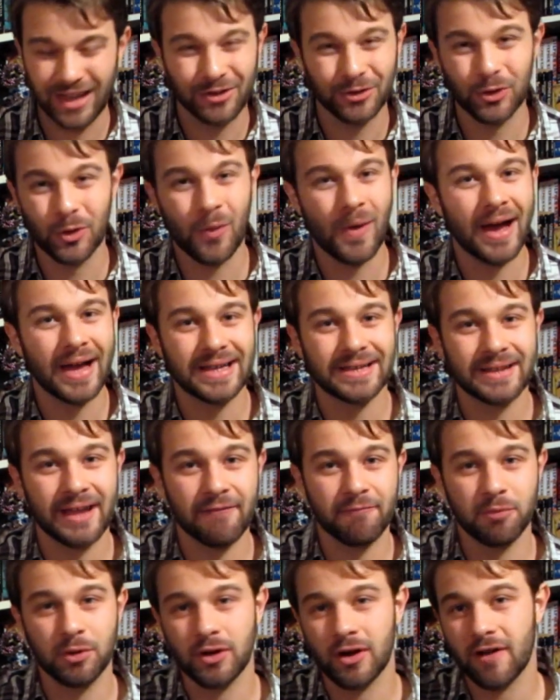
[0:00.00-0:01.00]
I don't know why
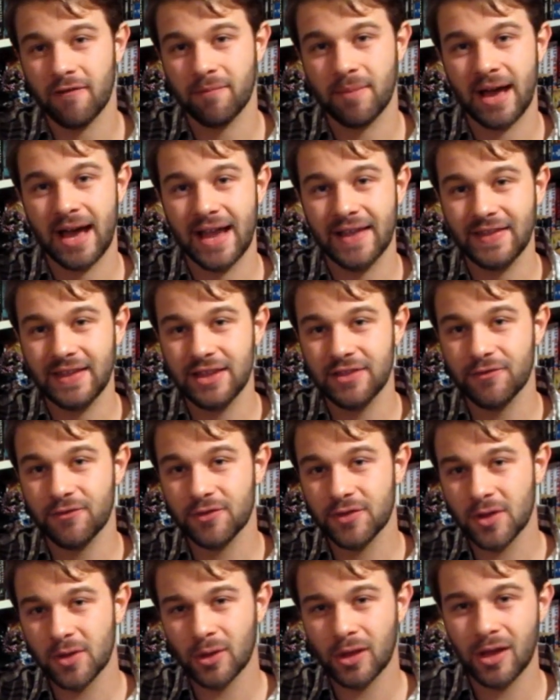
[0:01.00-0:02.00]
I've put off buying these
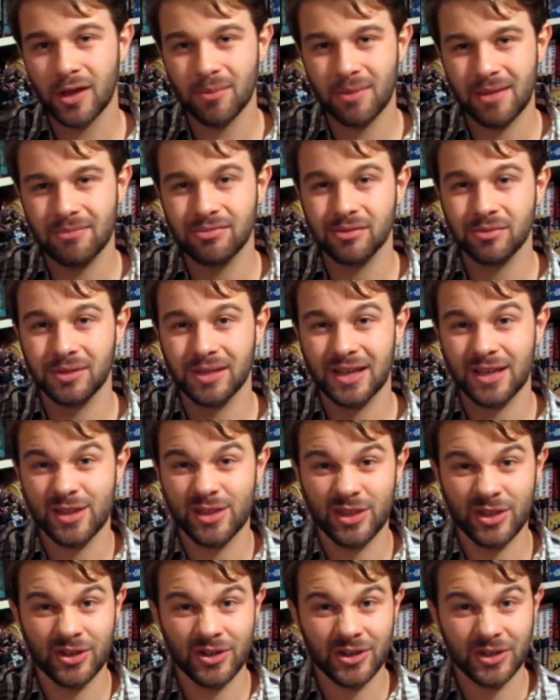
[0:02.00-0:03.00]
for so long, maybe
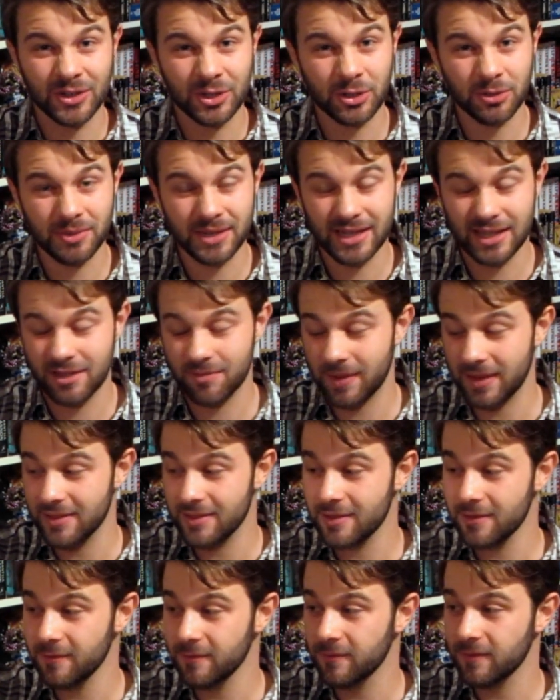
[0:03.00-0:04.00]
because they're a little bit
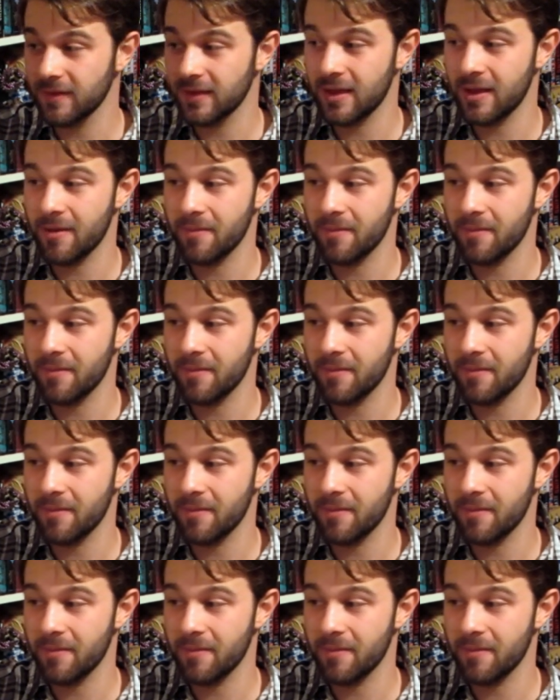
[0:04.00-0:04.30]
expensive,